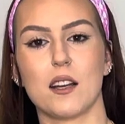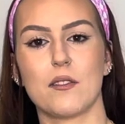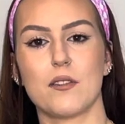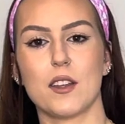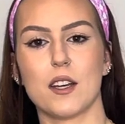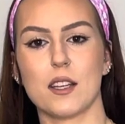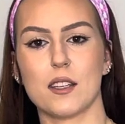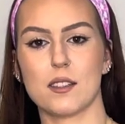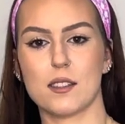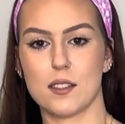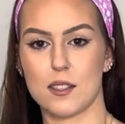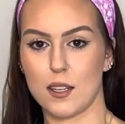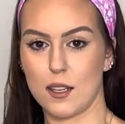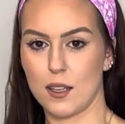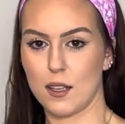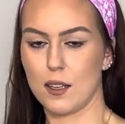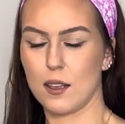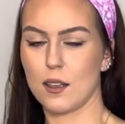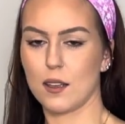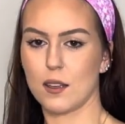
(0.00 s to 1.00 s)
of this,
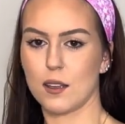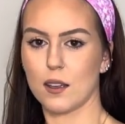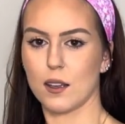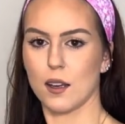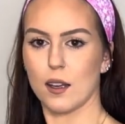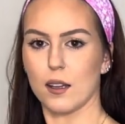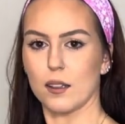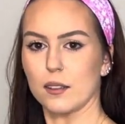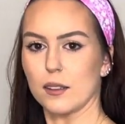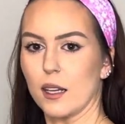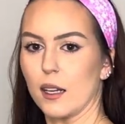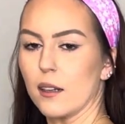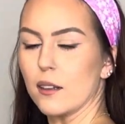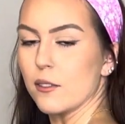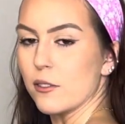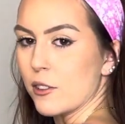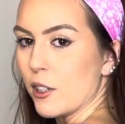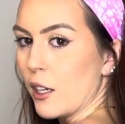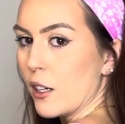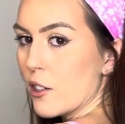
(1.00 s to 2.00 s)
here I'll kind
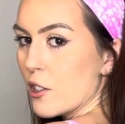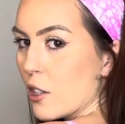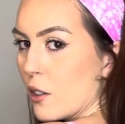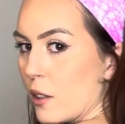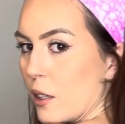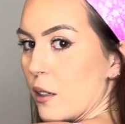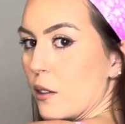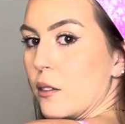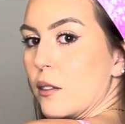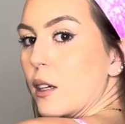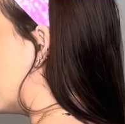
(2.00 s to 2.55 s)
of try to show you.